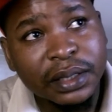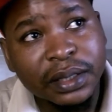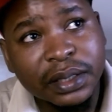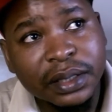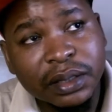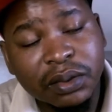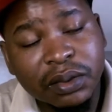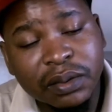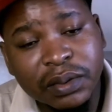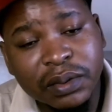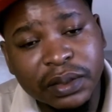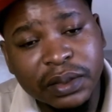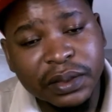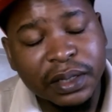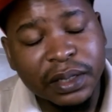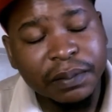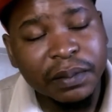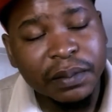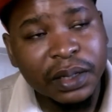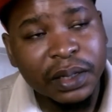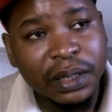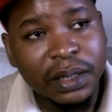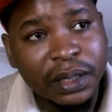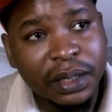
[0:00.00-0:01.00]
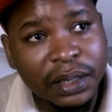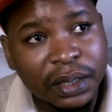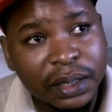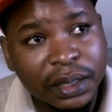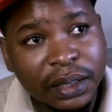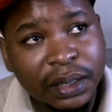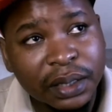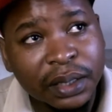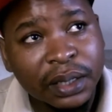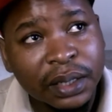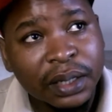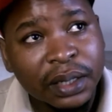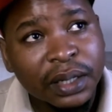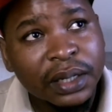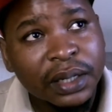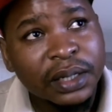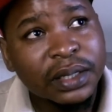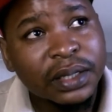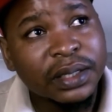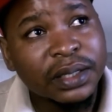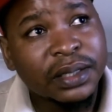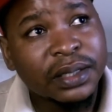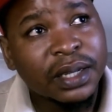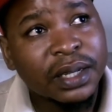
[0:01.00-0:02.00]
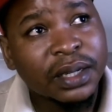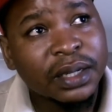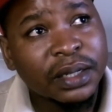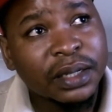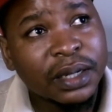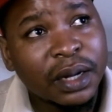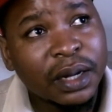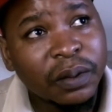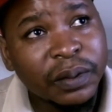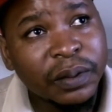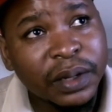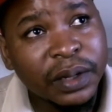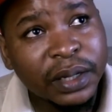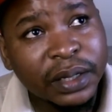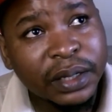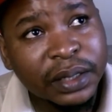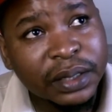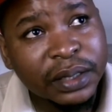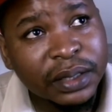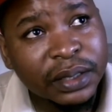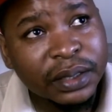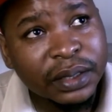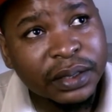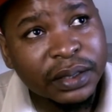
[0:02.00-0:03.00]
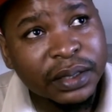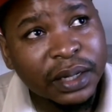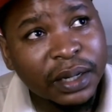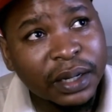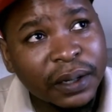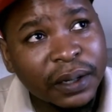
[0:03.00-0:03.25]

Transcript: It's demeaning. It's taking away his